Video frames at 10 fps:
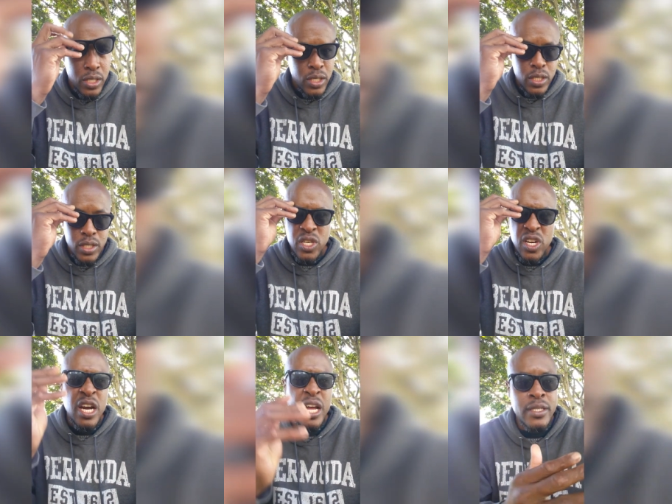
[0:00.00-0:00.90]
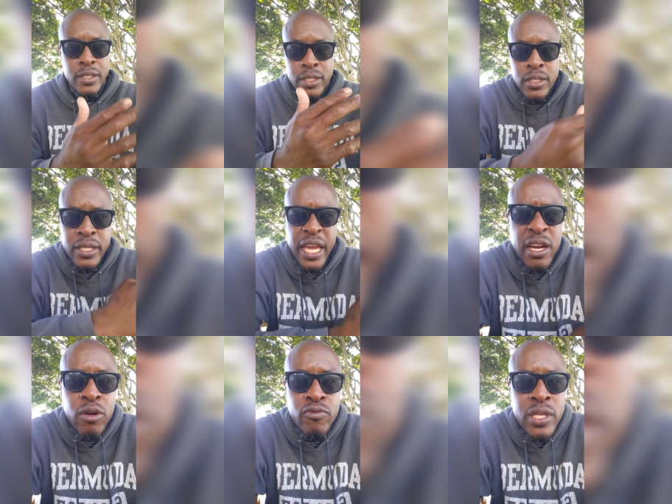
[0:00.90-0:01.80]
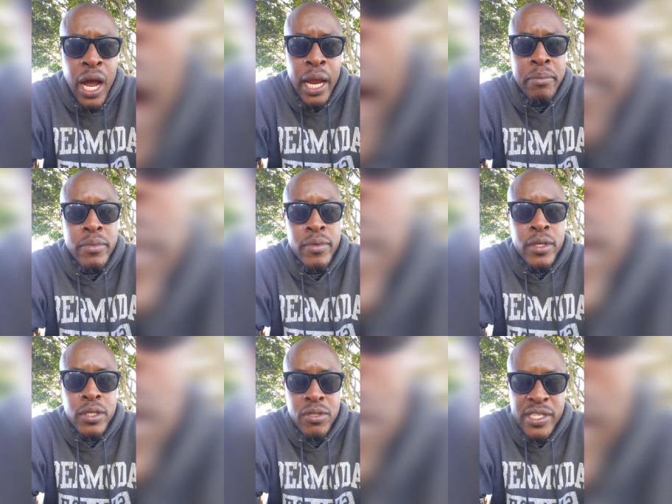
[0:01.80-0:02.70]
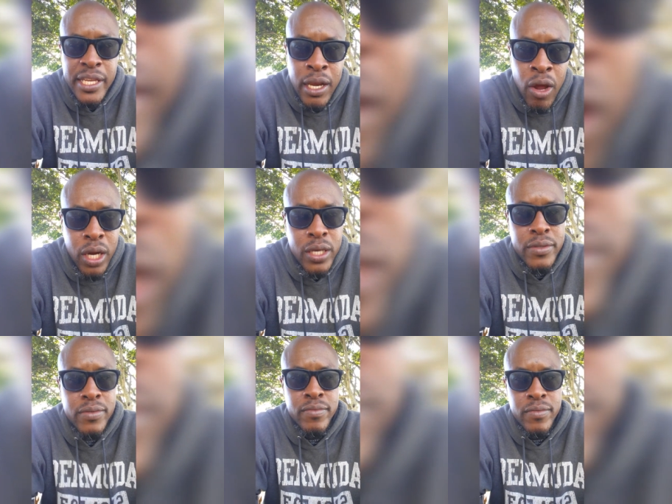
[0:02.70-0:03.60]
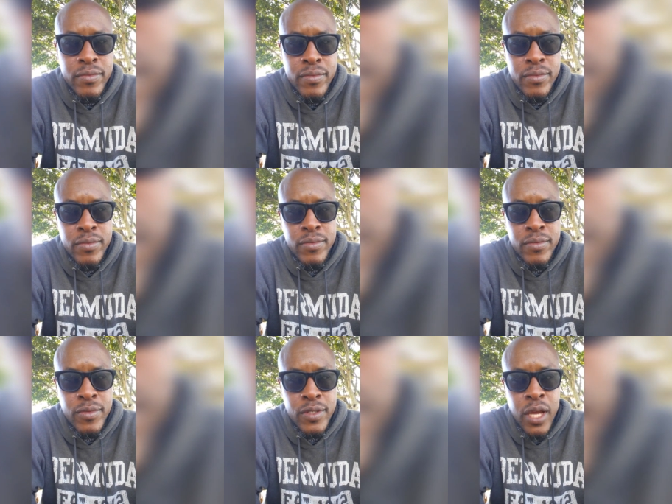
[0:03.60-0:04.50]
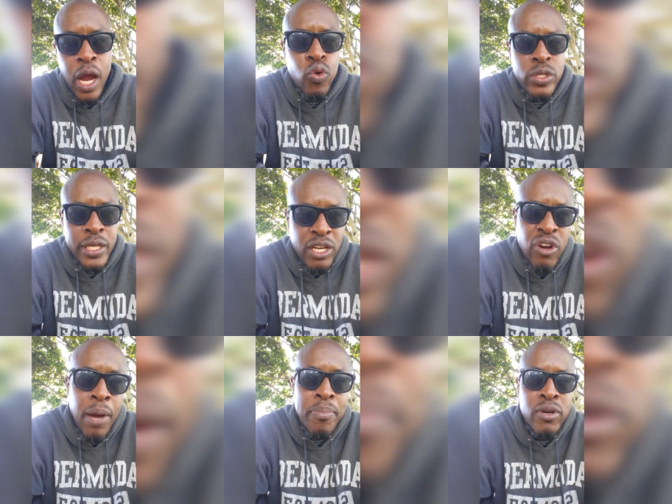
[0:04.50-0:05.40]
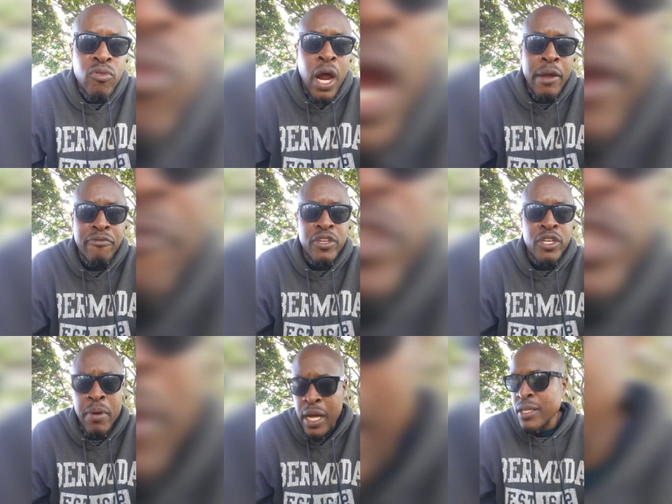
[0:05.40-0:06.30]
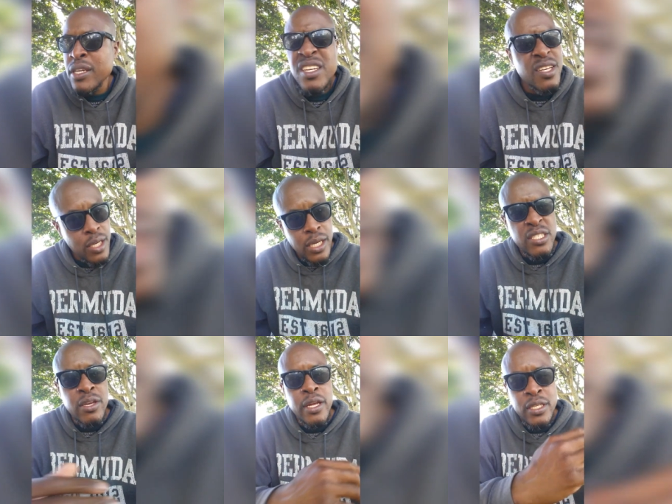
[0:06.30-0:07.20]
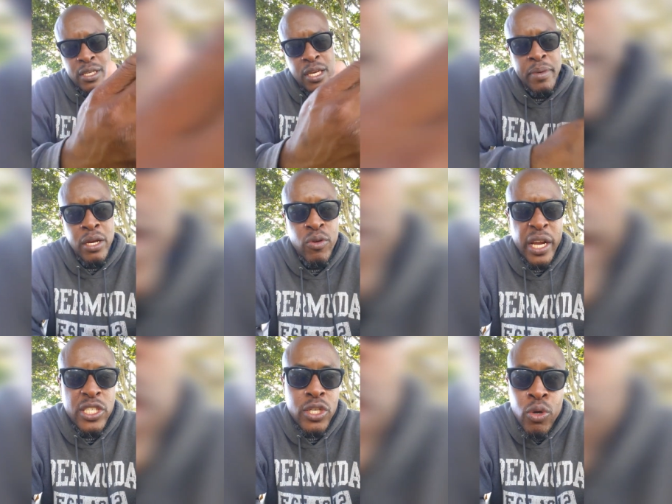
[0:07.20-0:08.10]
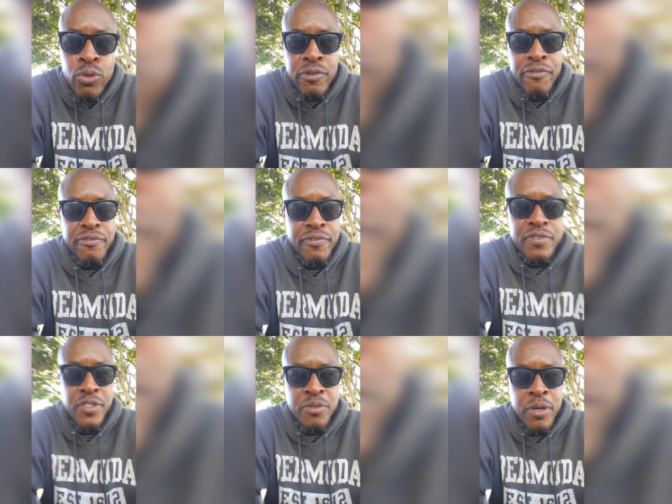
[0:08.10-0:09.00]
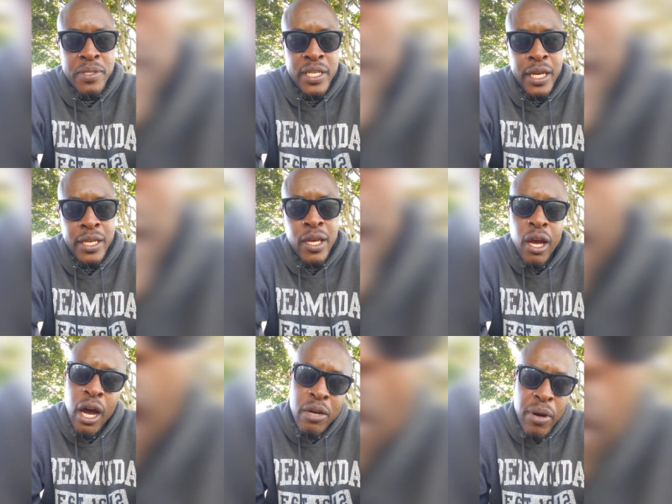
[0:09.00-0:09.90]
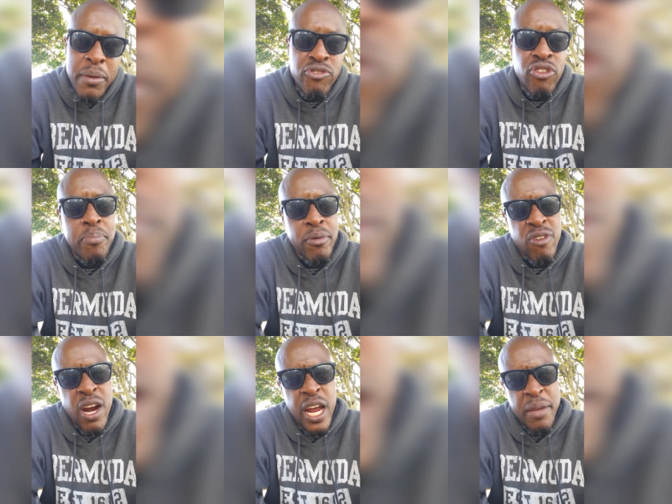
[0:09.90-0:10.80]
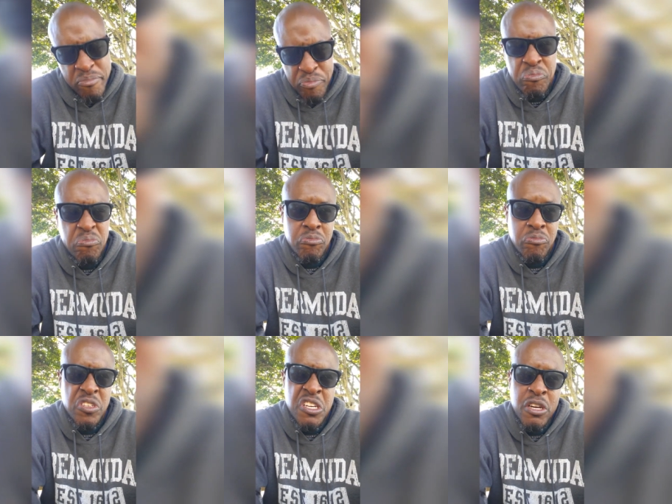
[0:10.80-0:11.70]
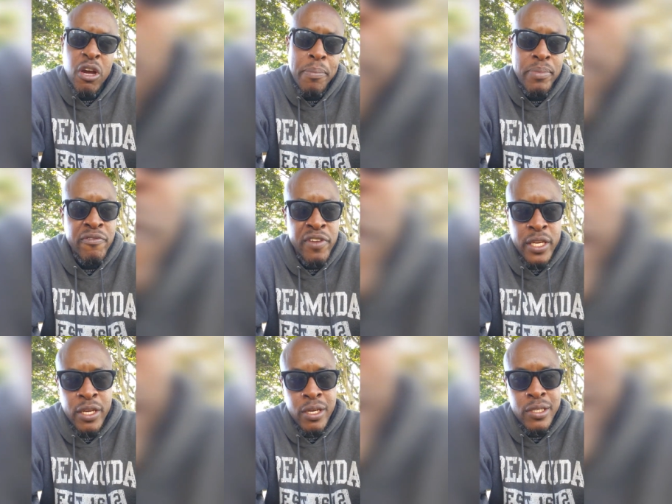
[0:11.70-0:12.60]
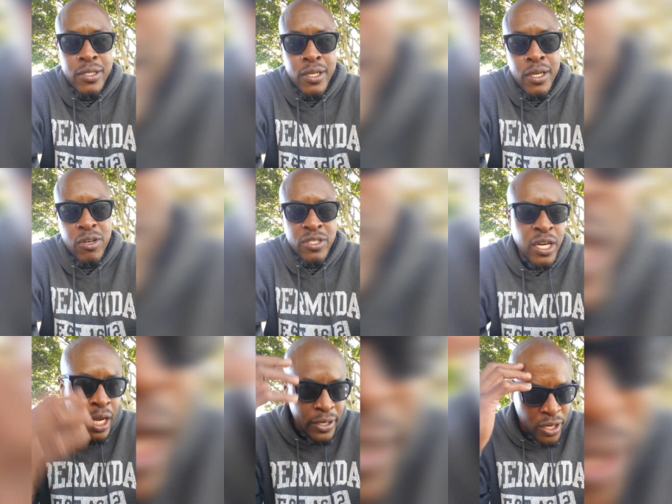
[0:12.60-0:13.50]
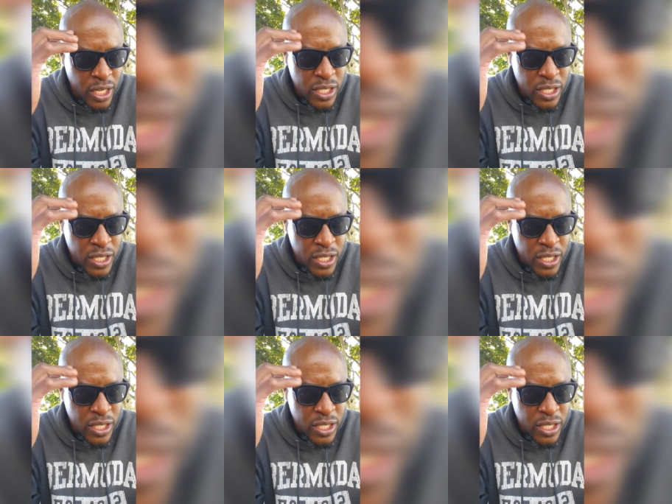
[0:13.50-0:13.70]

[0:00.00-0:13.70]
You know, I'm going to take out time to say, look, I was going to drop a little rhyme for you, but it's going to be a little exclusive. You see what I'm saying? I'll probably drop a rhyme on a couple of videos. Because I'm got this,